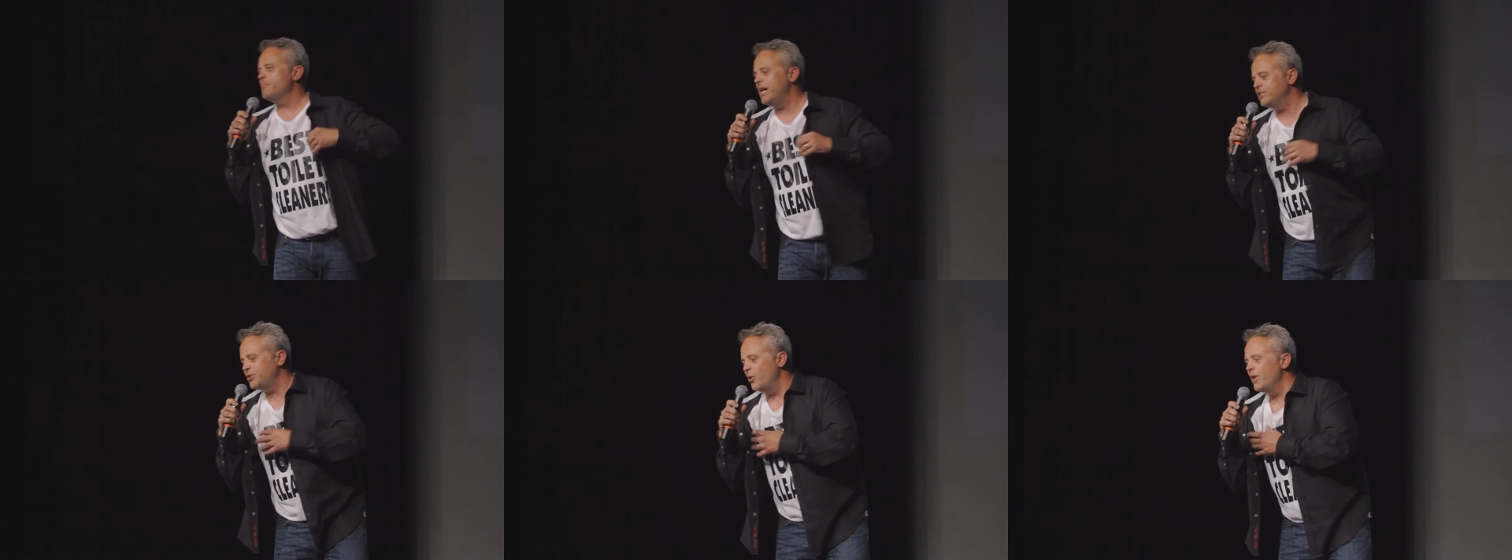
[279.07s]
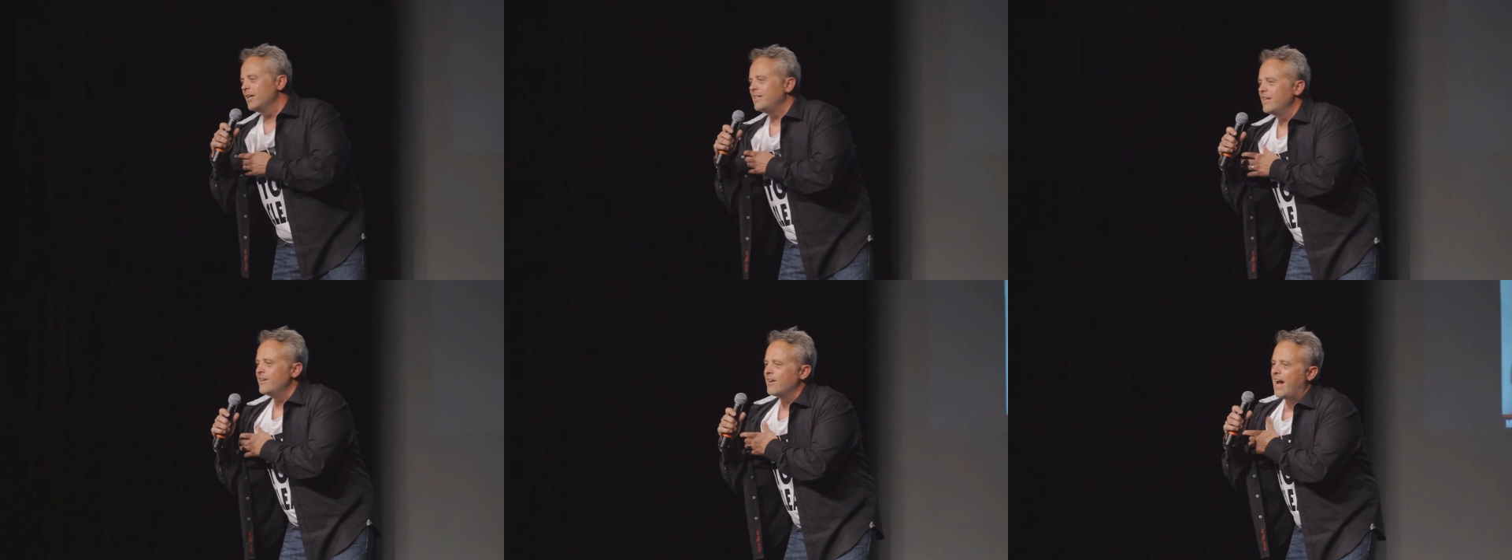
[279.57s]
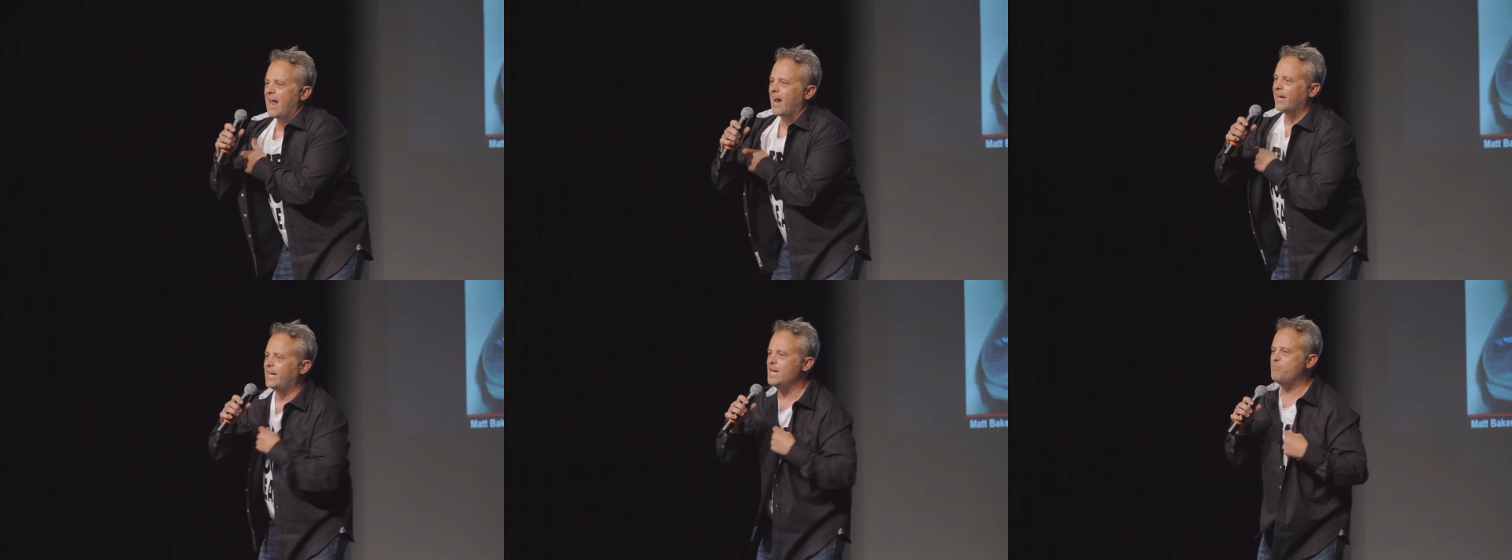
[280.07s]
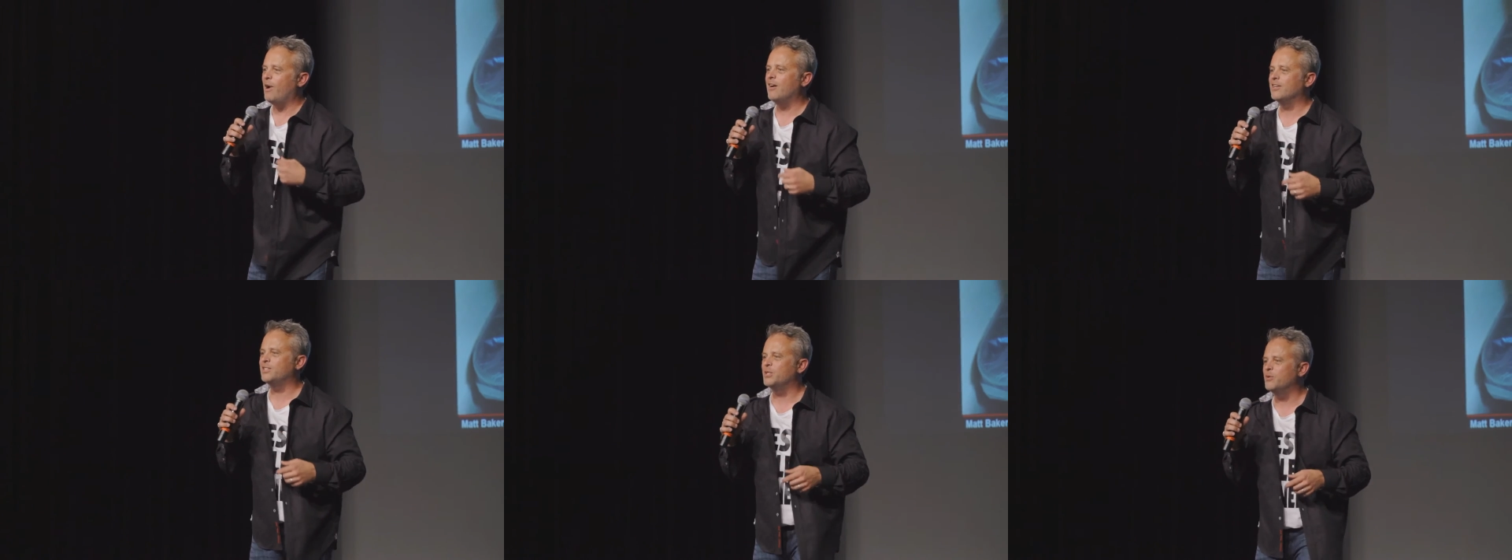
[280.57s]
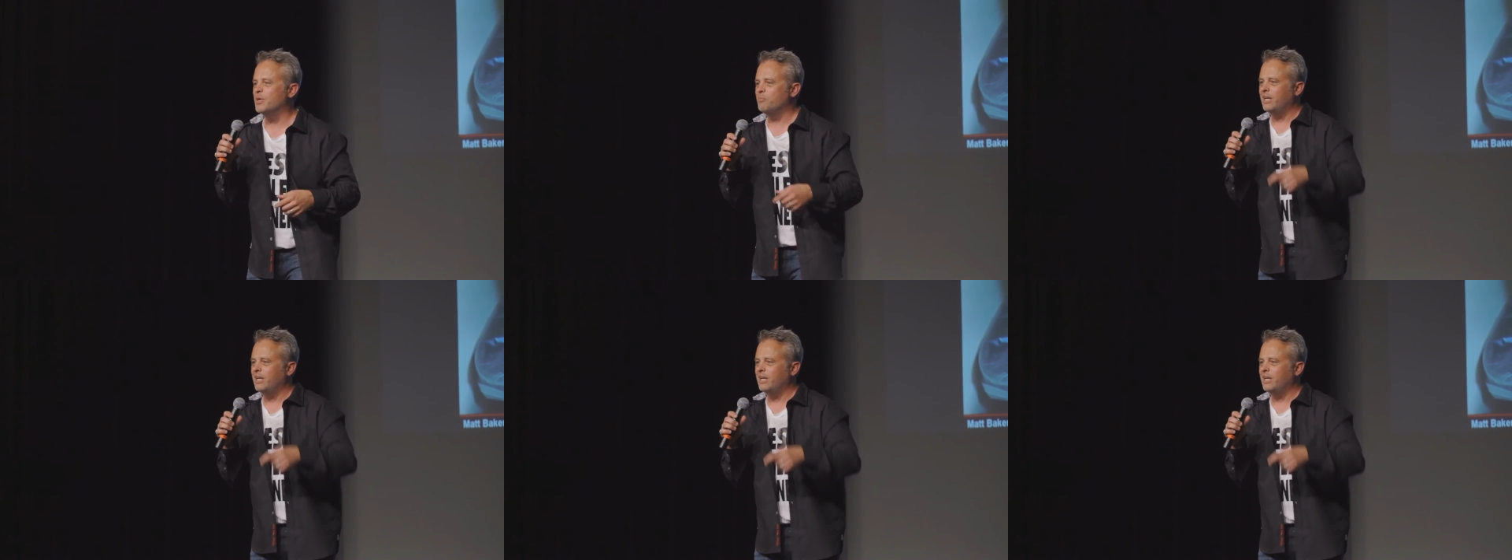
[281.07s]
the best toilet cleaner, and I keep on doing it